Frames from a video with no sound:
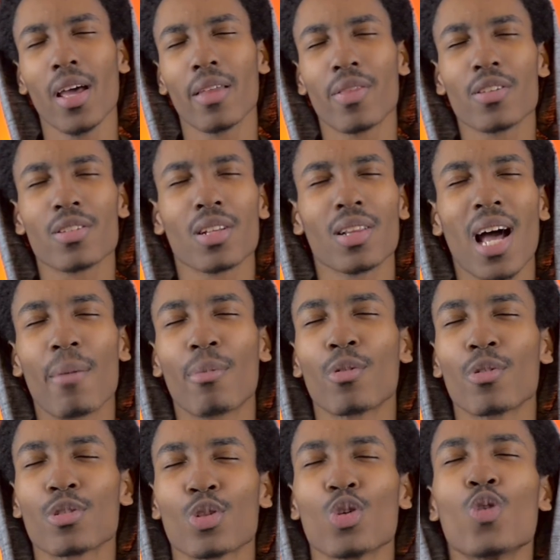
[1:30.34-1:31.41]
There's a lot
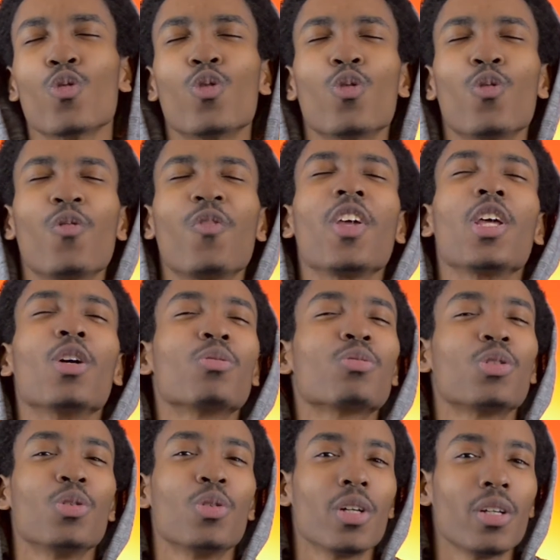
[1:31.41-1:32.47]
more soulful feel
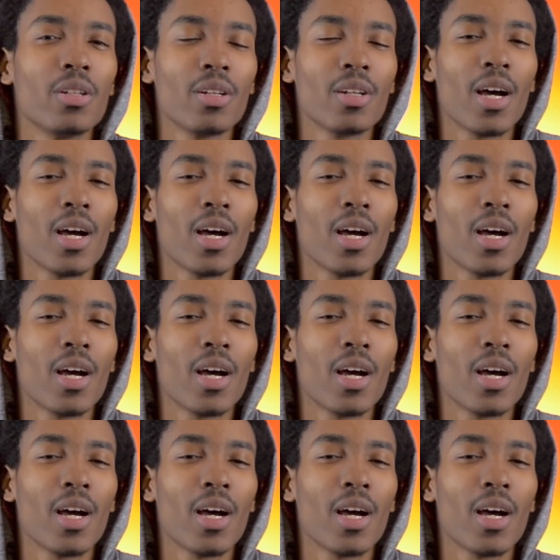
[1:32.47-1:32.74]
to it.